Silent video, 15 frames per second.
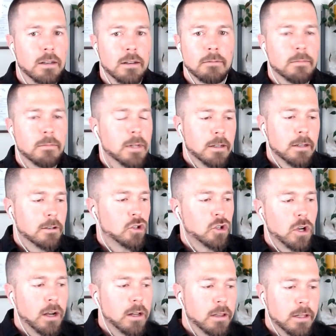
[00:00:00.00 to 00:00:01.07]
you know
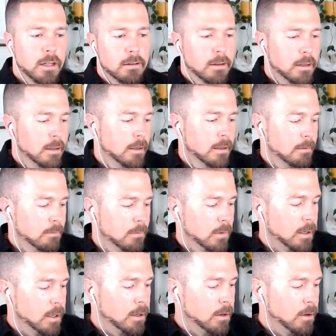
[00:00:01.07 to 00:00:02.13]
mug
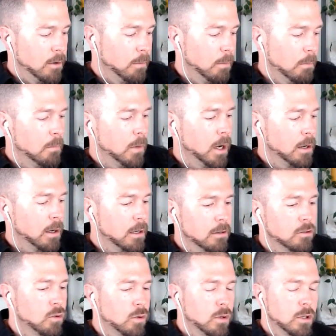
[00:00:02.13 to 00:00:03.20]
tradition that you
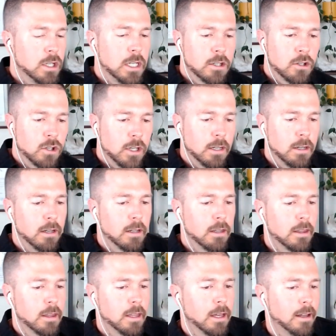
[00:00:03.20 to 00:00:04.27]
have to go find the
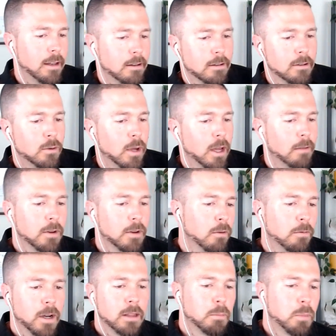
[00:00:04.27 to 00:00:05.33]
perfect mug and you have to do the
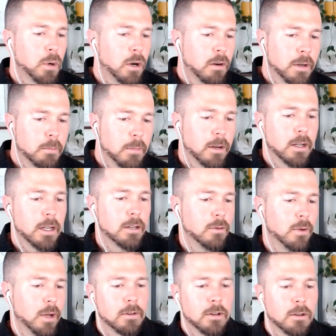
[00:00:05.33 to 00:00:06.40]
coffee mug
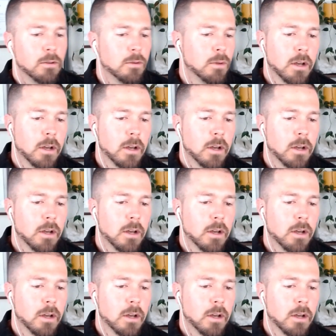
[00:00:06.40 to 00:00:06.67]
exchange